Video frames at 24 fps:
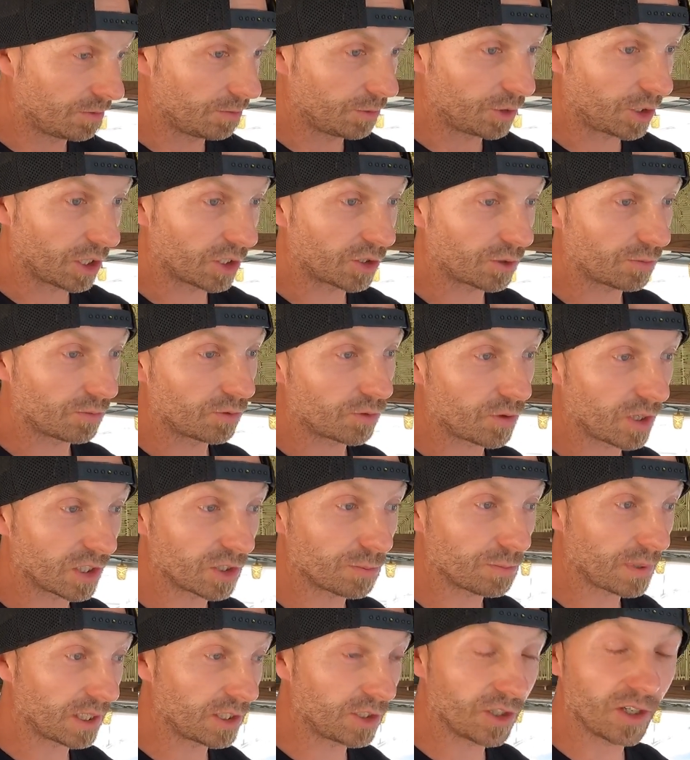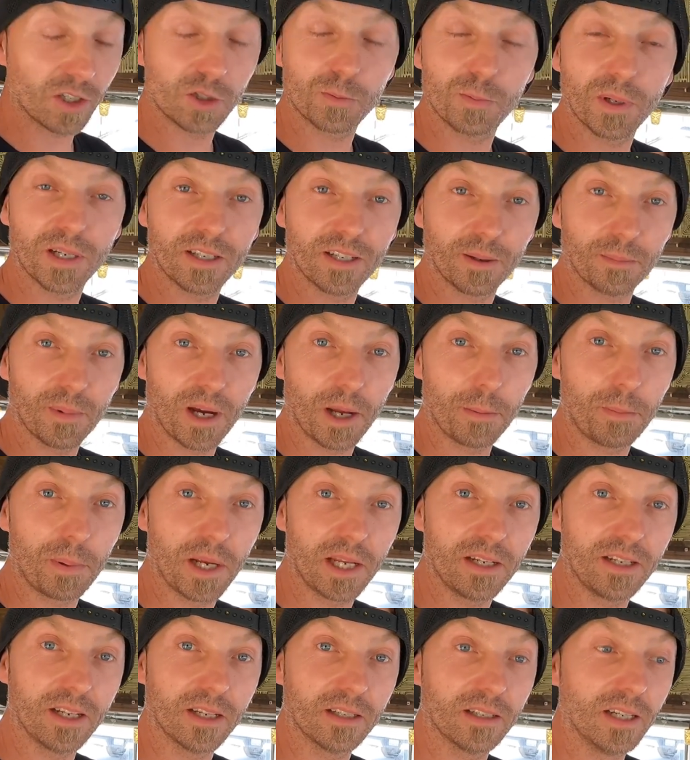trust trust my judgment and my
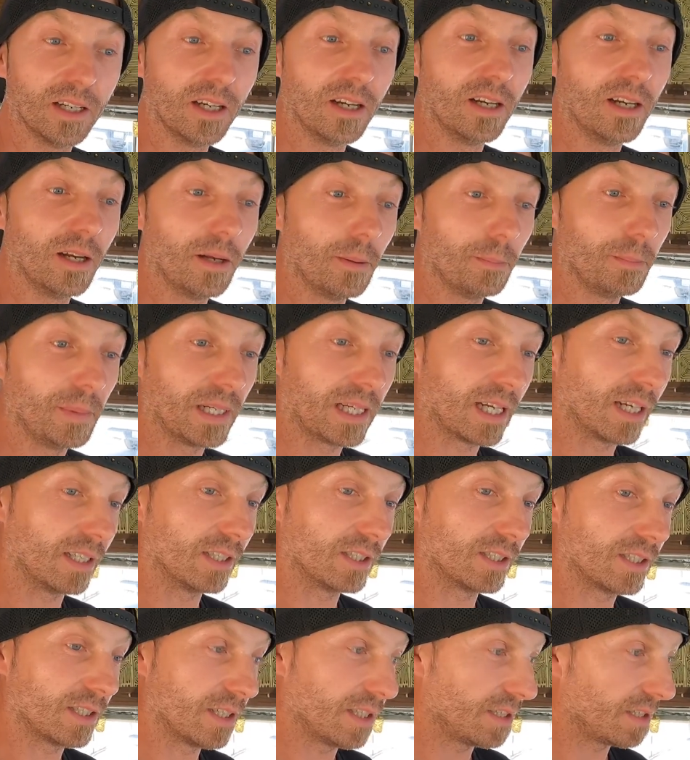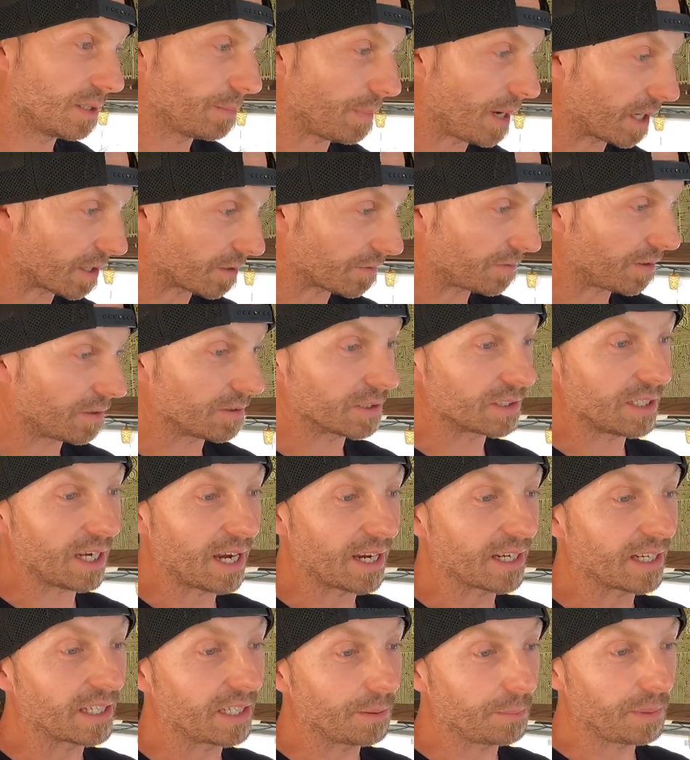opinion, because the microphone's
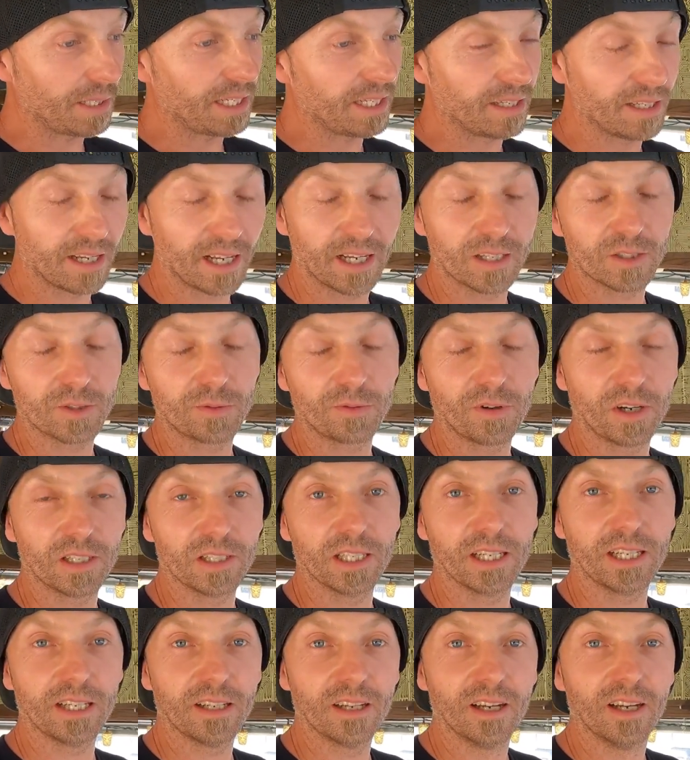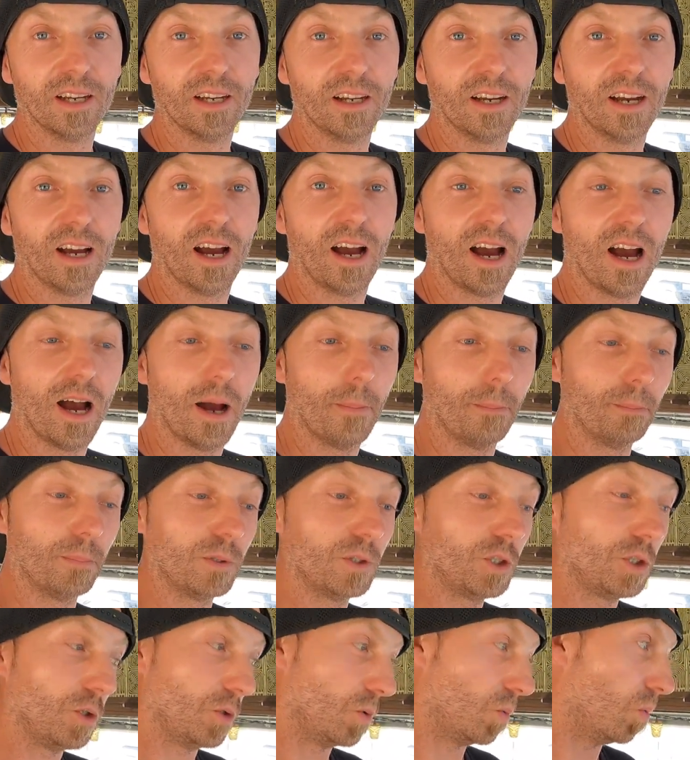not gonna be as friendly um,
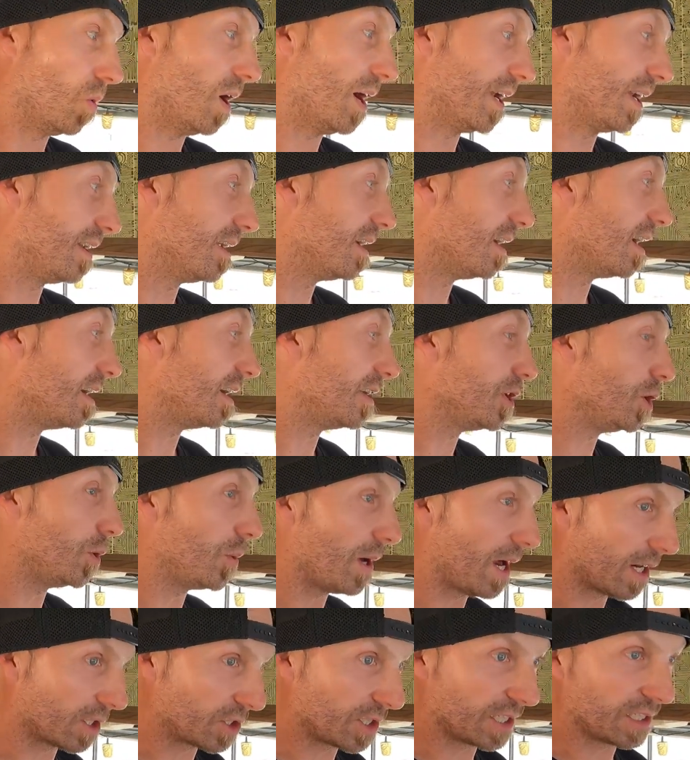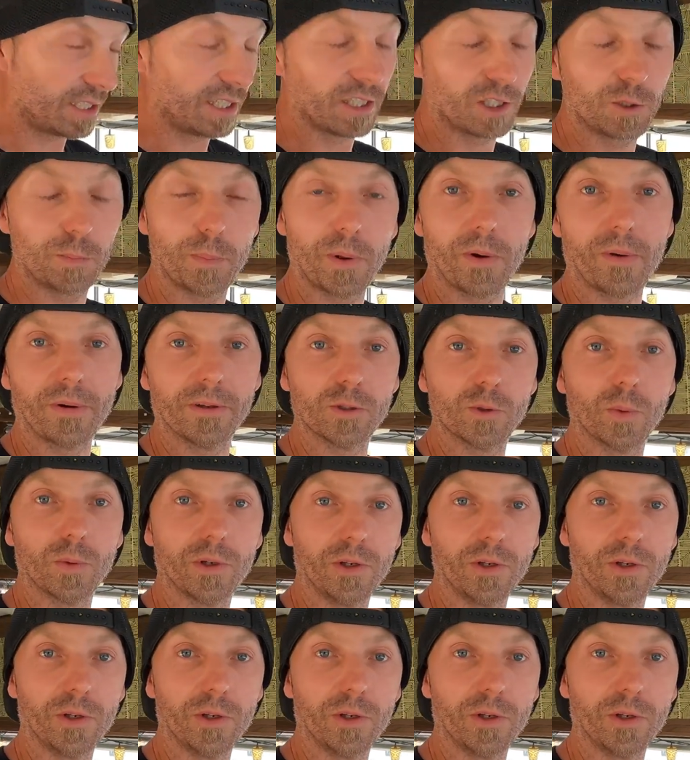to what you actually get to experience